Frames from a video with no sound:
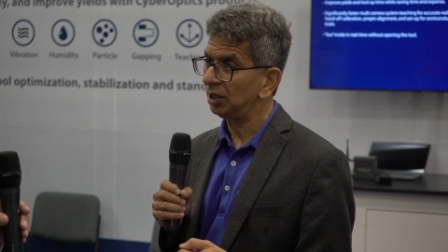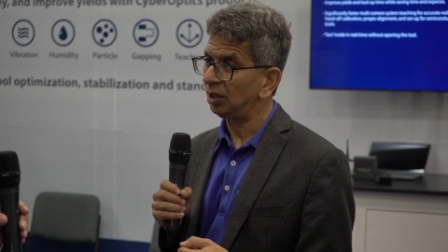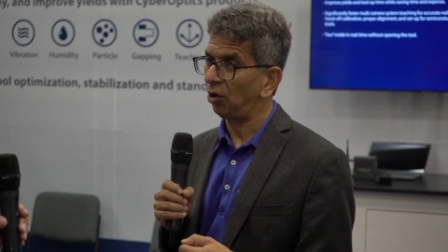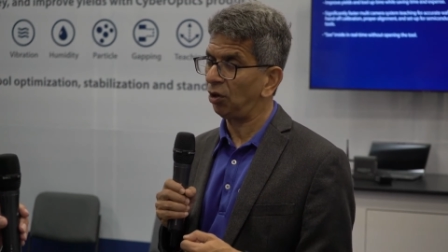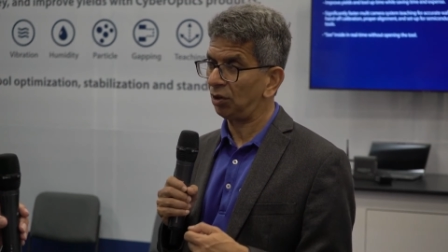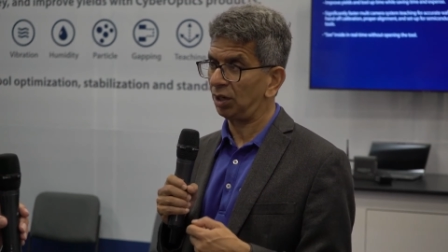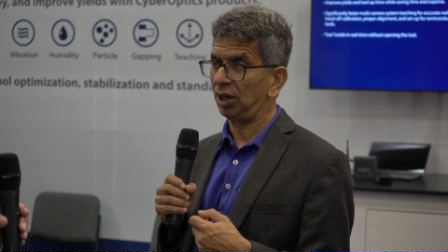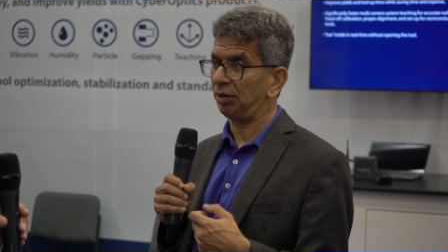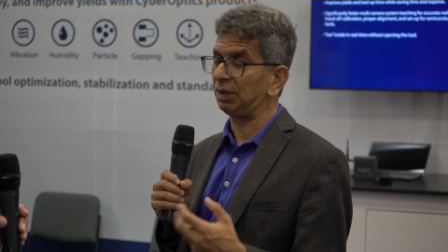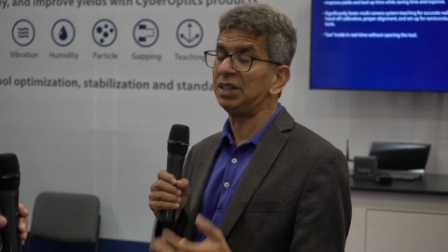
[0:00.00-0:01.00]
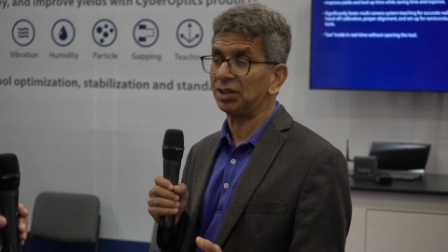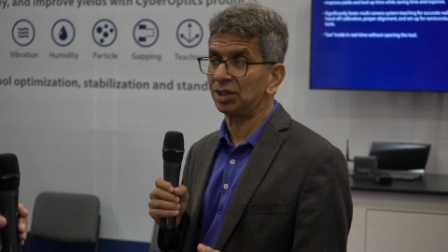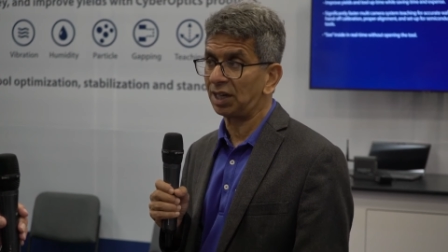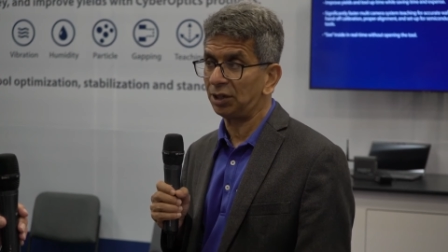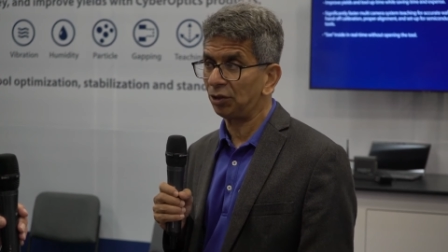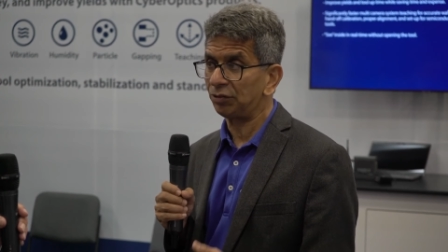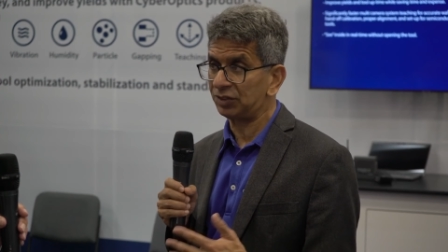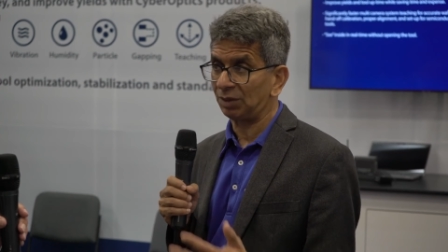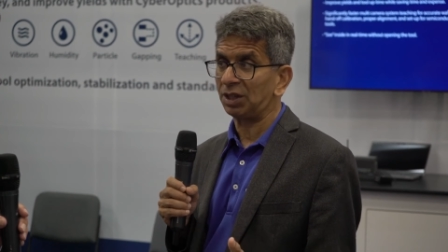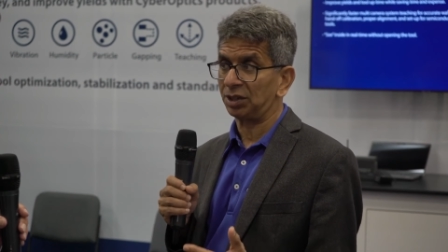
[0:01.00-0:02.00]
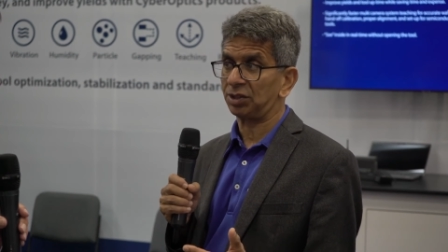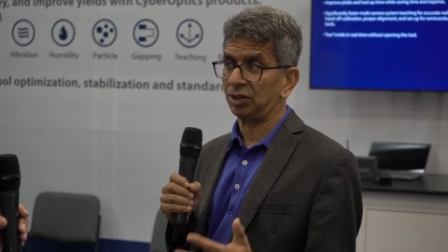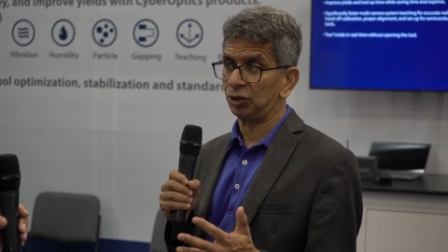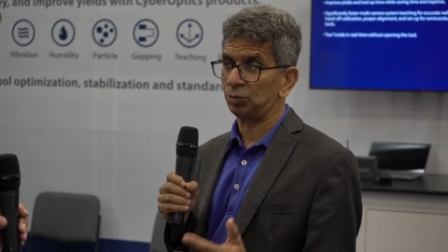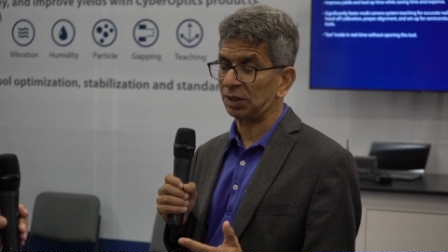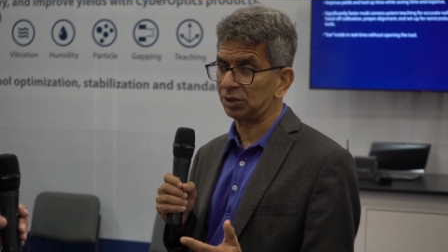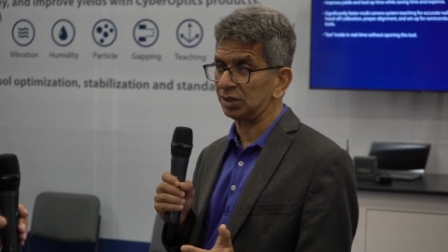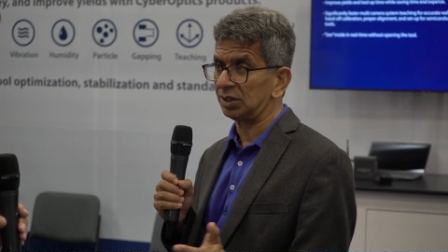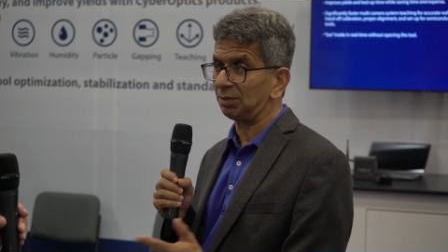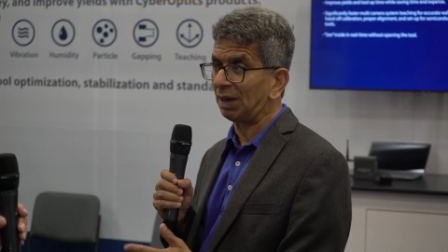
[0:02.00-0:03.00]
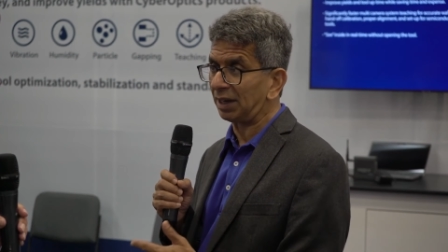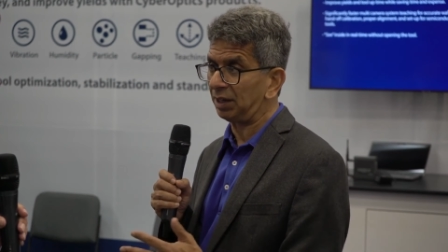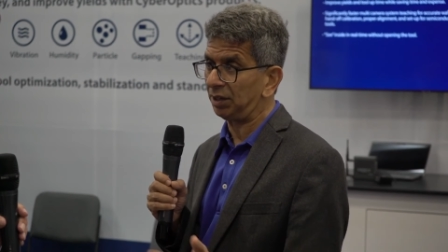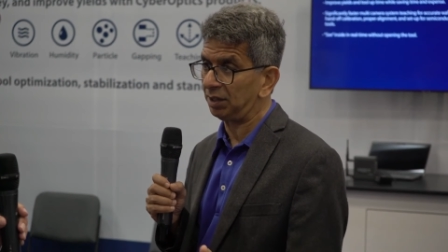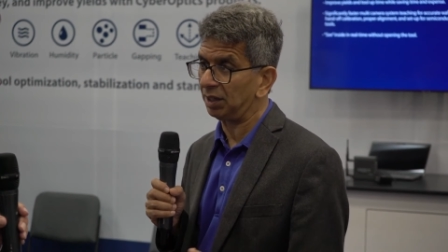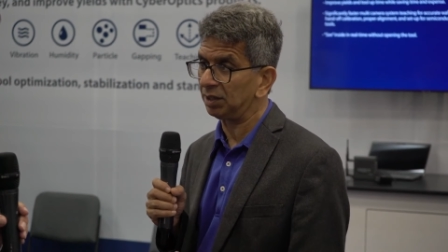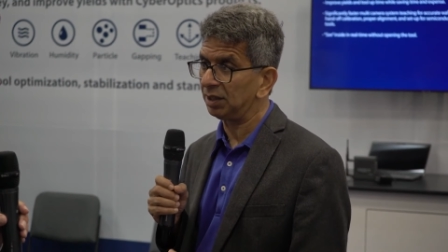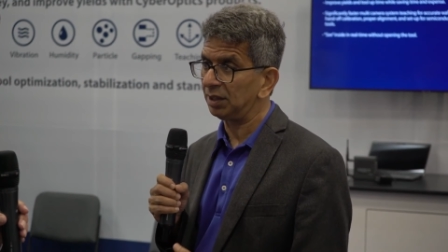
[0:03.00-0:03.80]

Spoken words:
or many other kind of semiconductor inspections in the back-end area